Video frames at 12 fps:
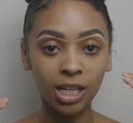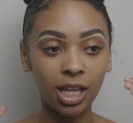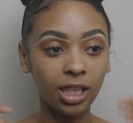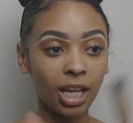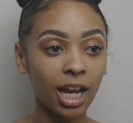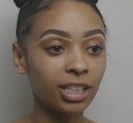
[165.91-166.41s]

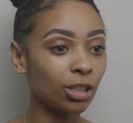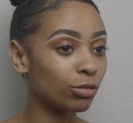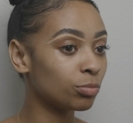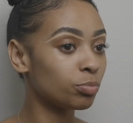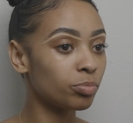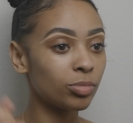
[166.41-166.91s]
And then I
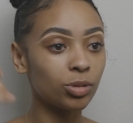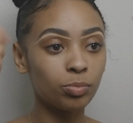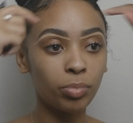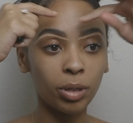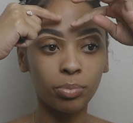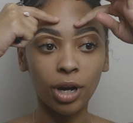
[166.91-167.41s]
don't
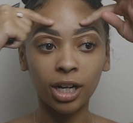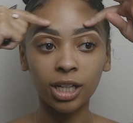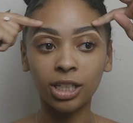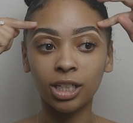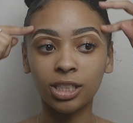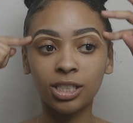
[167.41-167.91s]
put
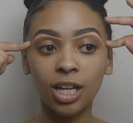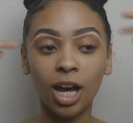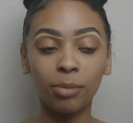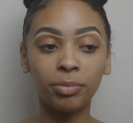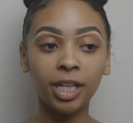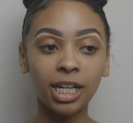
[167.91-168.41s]
product on the
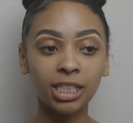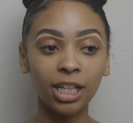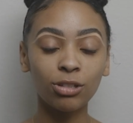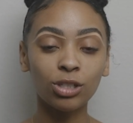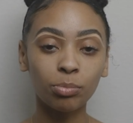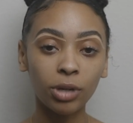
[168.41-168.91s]
top, because I
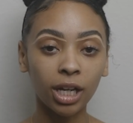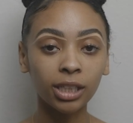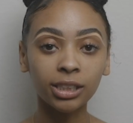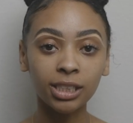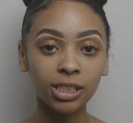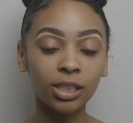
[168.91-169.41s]
use a product
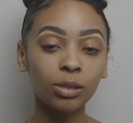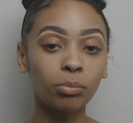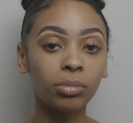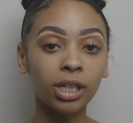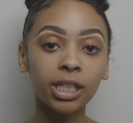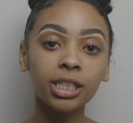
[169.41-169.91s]
that's on the
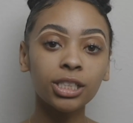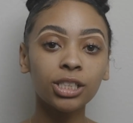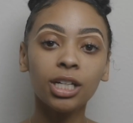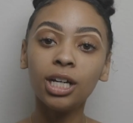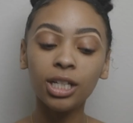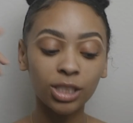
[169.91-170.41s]
brush
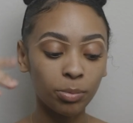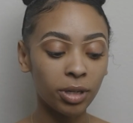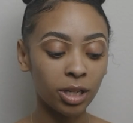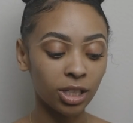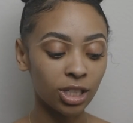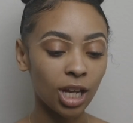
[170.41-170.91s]
to put it
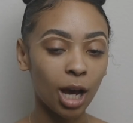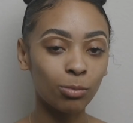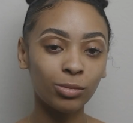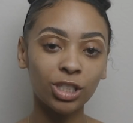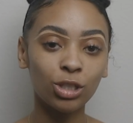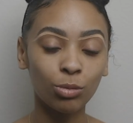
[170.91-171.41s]
on the top,
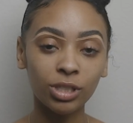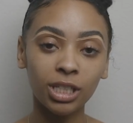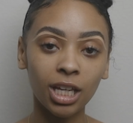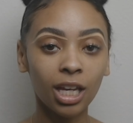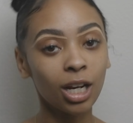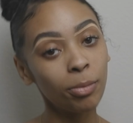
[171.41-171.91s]
which you will
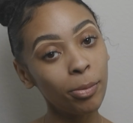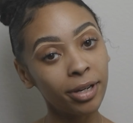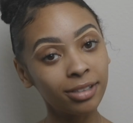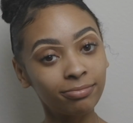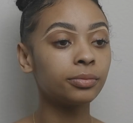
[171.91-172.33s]
see in a moment.